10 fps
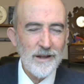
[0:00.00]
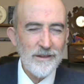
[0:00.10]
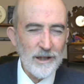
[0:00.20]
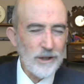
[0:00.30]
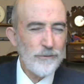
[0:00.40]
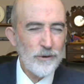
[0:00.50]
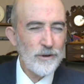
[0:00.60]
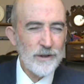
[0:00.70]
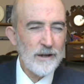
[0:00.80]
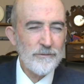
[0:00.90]
Thank you for your
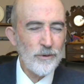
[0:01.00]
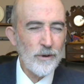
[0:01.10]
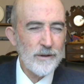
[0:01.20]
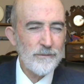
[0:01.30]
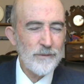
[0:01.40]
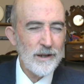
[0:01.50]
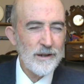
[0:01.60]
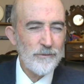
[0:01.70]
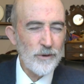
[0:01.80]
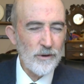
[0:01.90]
love, Lord,
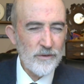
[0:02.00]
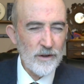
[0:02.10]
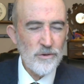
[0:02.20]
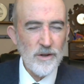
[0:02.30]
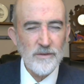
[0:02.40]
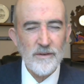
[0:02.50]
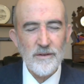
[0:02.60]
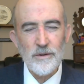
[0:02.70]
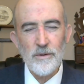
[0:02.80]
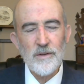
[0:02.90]
for your Son, Jesus,
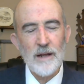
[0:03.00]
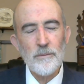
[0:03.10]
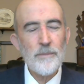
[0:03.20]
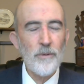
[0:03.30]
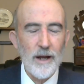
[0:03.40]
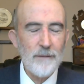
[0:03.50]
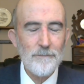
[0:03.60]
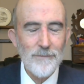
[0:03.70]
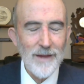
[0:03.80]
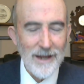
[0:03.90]
in whose name we pray.
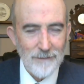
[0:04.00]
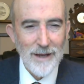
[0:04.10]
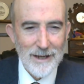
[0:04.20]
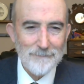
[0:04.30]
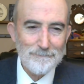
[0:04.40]
Amen.